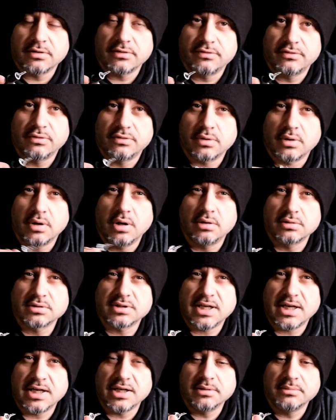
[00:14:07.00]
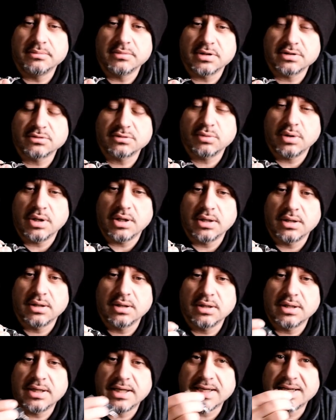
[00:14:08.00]
for a long time as well,
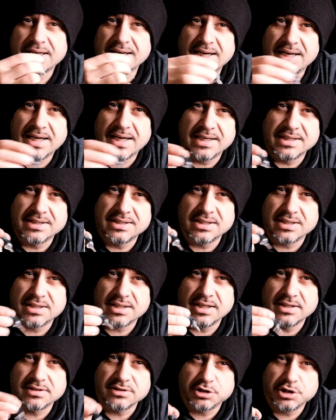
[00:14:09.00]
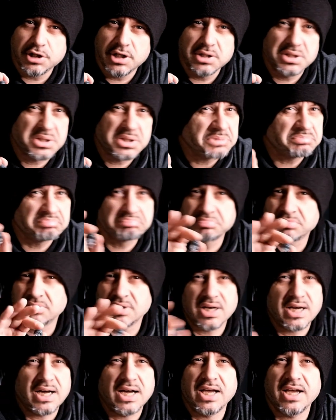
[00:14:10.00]
like a liner and shader.
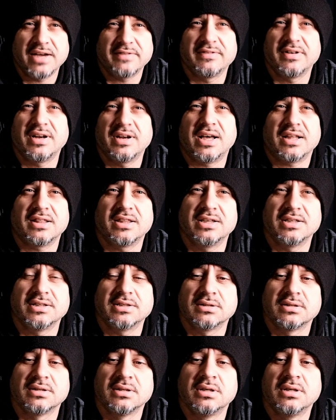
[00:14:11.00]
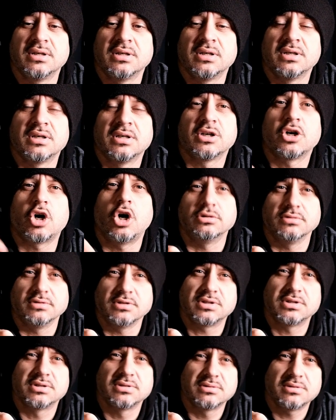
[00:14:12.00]
I have nothing
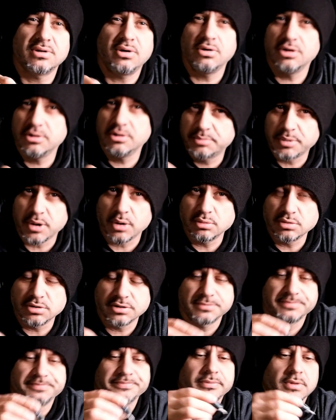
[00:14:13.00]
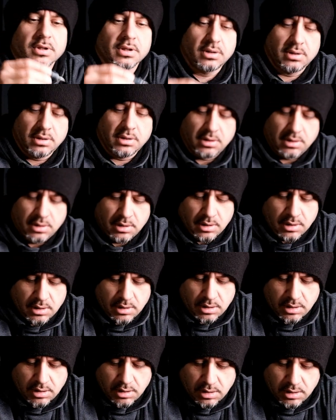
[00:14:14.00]
cons, only pros.
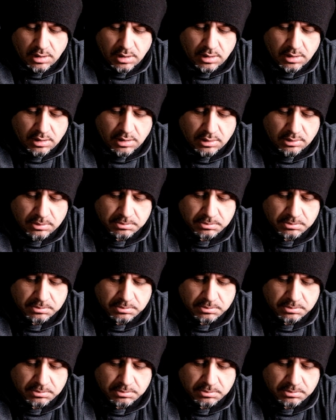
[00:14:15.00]
A